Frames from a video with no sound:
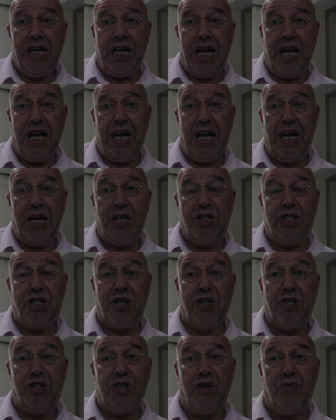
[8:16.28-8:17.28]
Uh,
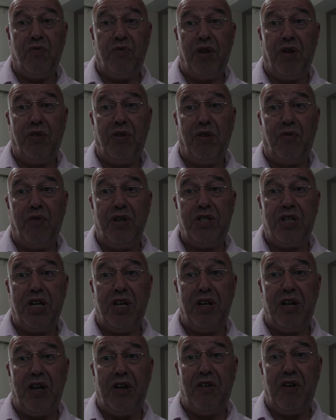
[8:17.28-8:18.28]
so, so the, there is a,
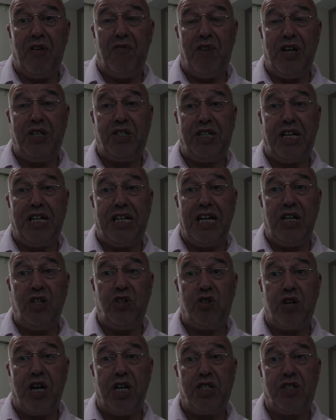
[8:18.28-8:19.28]
a, vested
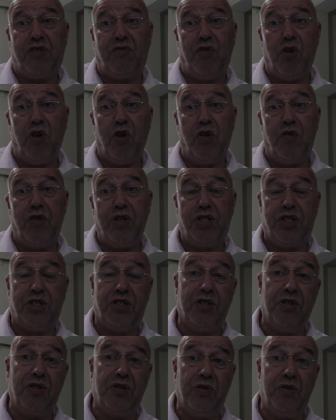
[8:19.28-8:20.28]
interest for us
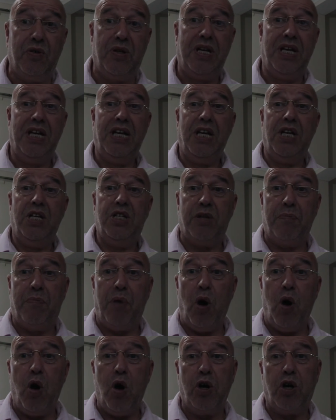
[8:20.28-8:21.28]
to
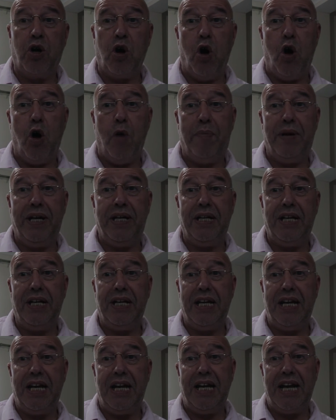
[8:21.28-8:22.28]
support Corbyn
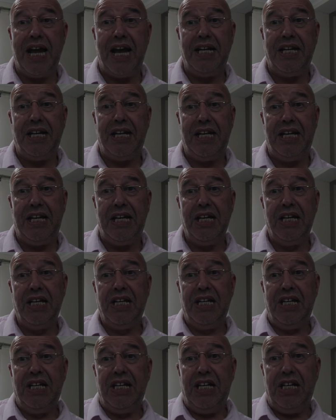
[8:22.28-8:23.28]
in, in any
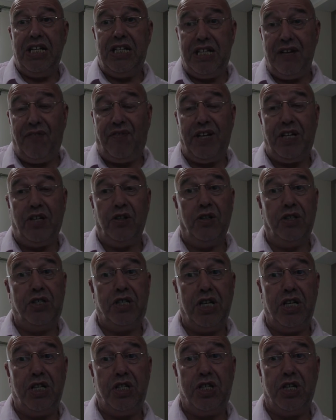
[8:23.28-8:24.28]

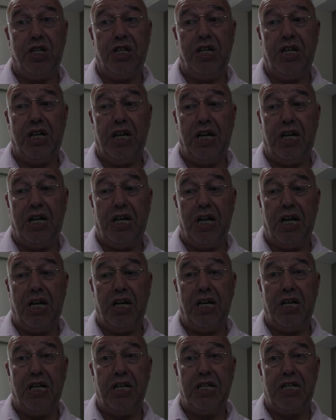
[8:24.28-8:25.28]
difficulties and, and,
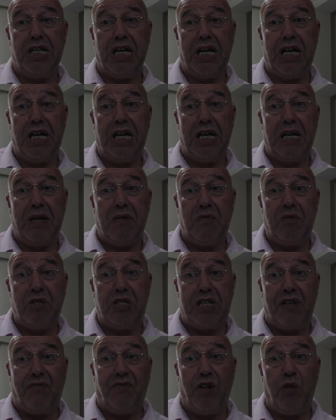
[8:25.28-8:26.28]
and uh,
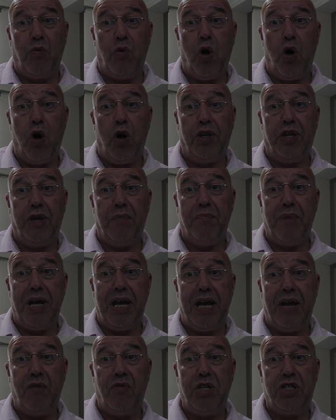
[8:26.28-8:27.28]
civil war that
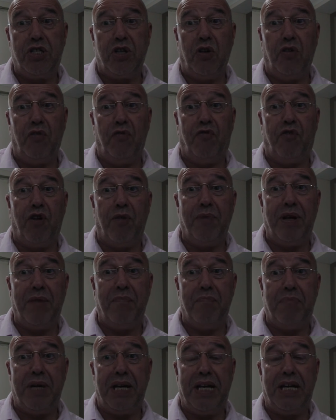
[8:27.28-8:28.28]
may result from
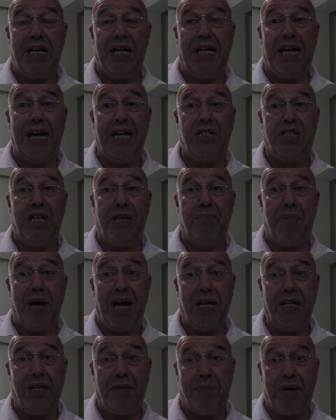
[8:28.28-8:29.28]
him being elected
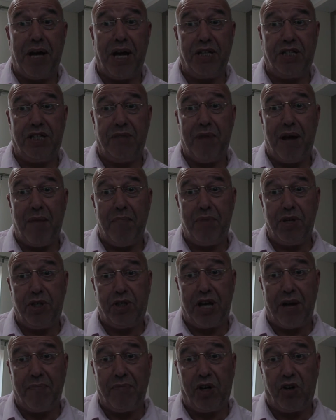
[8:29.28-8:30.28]
by the party
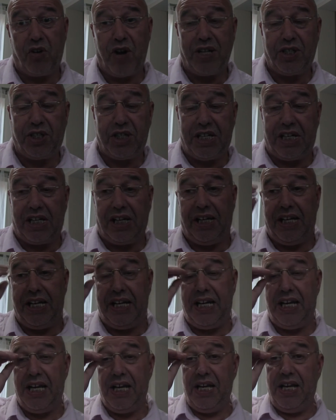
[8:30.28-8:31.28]
members
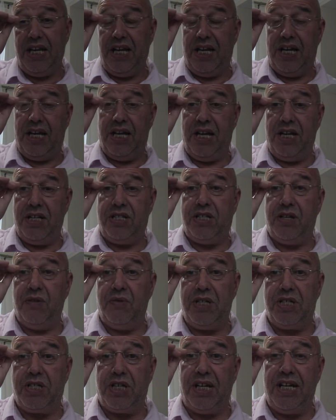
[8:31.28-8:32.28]
democratically uh,
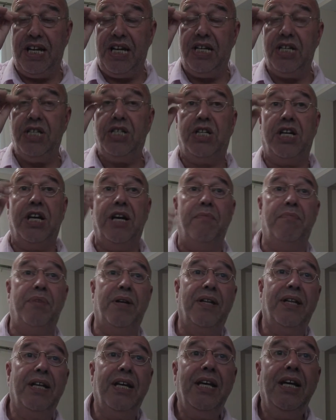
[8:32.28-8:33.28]
to its leadership.
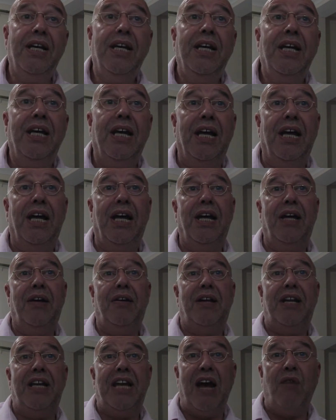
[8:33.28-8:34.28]
Uh,
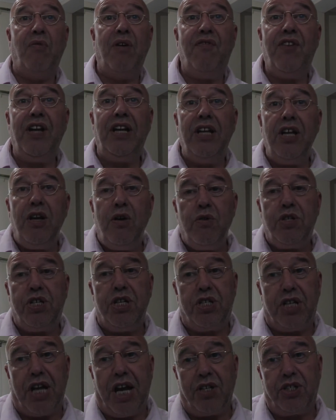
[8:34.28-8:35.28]
now, if he
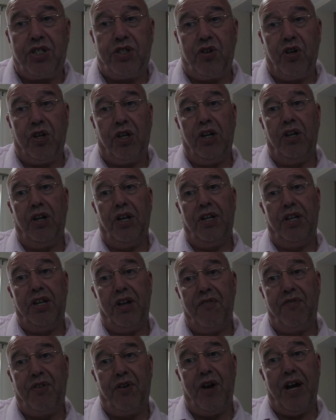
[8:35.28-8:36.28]
loses that struggle, on
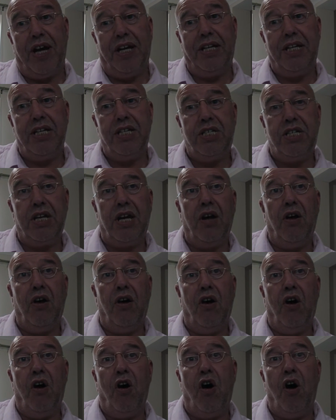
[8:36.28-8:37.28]
the other hand, or,
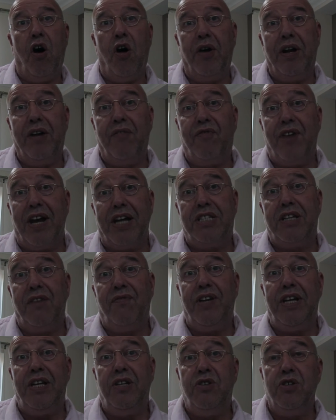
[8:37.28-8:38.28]
or in fact,
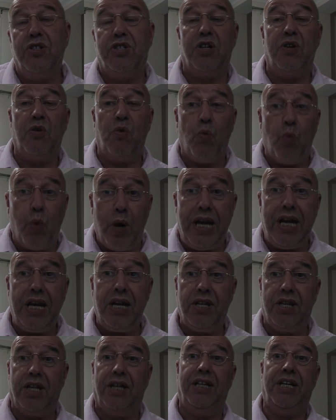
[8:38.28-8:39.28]
if he doesn't
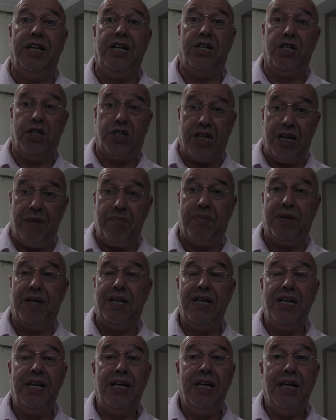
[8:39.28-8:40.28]
win the leadership
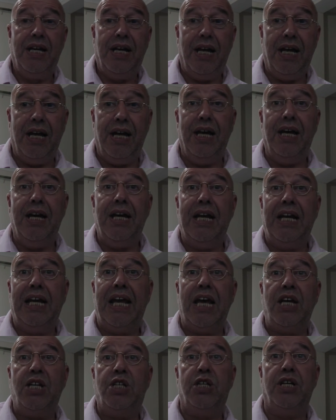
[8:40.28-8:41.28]
uh,
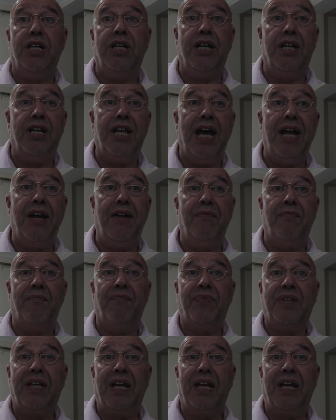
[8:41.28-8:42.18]
election, then